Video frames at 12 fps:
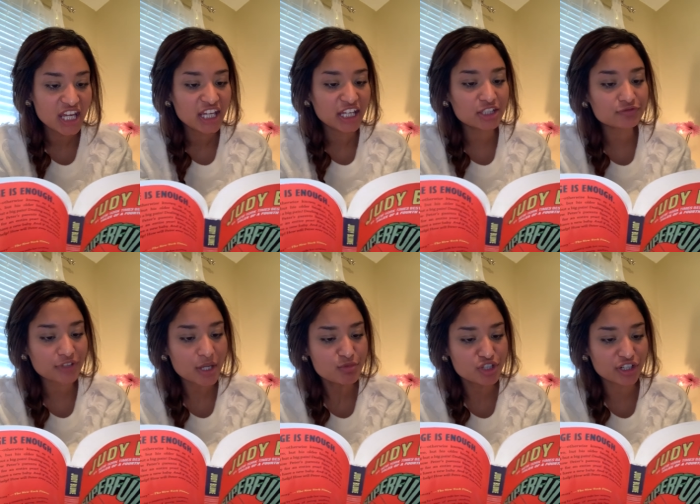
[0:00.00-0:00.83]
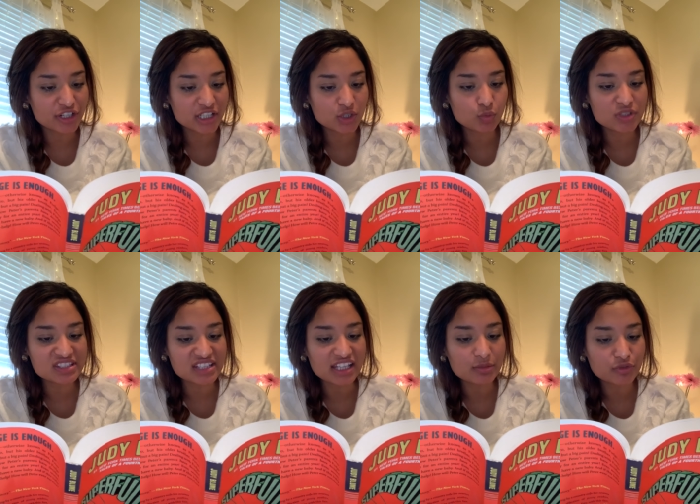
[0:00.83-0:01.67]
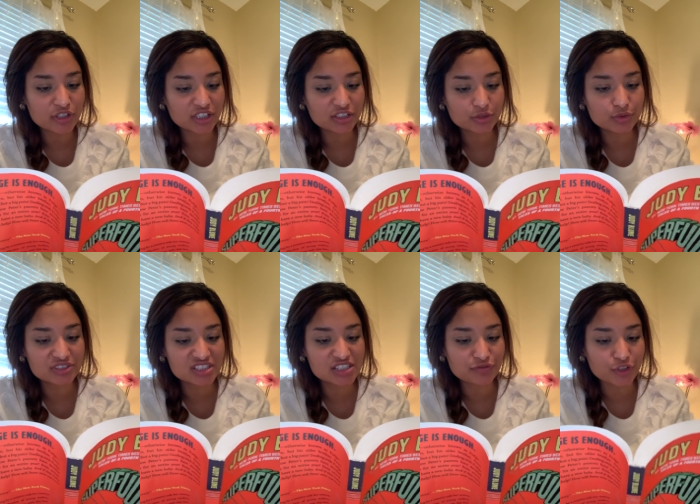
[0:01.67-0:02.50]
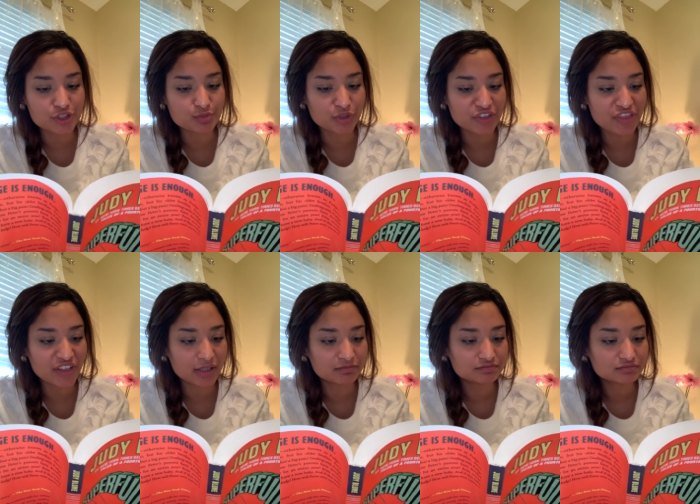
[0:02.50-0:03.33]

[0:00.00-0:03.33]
In February, we celebrated Tootsie's first birthday.